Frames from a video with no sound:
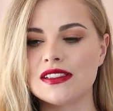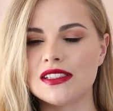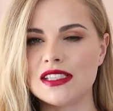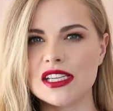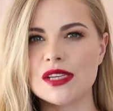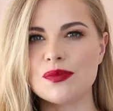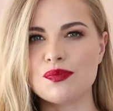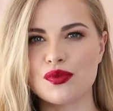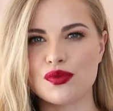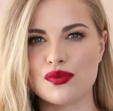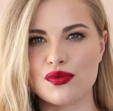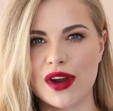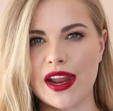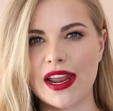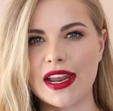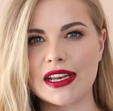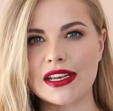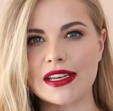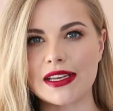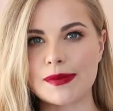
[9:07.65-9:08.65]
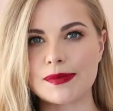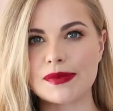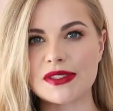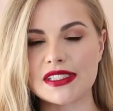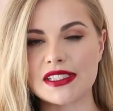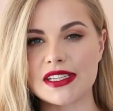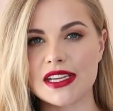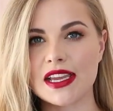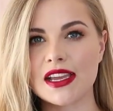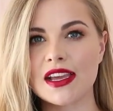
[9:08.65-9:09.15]
deep red
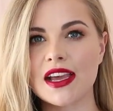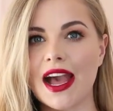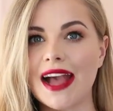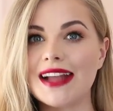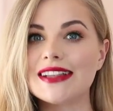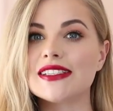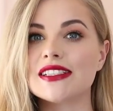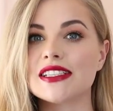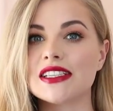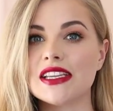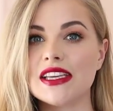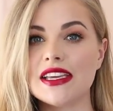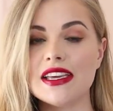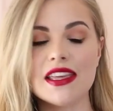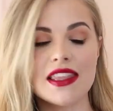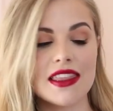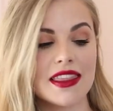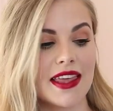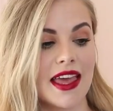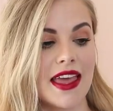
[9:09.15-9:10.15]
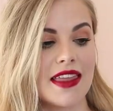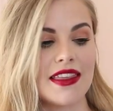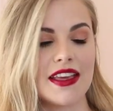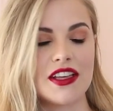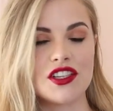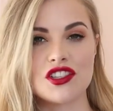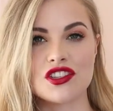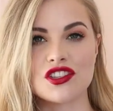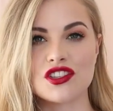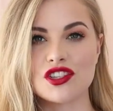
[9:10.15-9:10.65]
lipstick underneath and
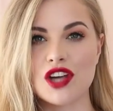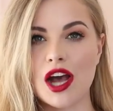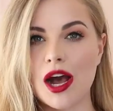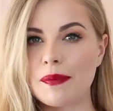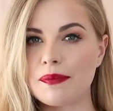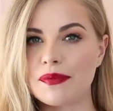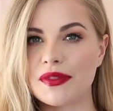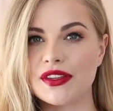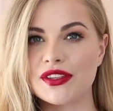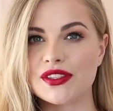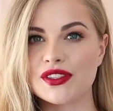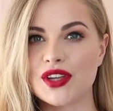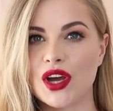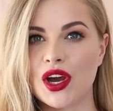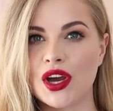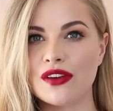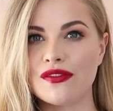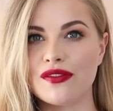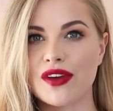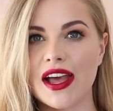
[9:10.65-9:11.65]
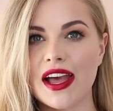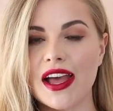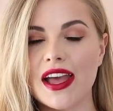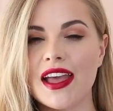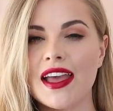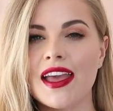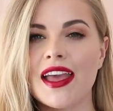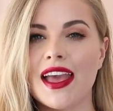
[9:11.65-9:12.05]
then just top this over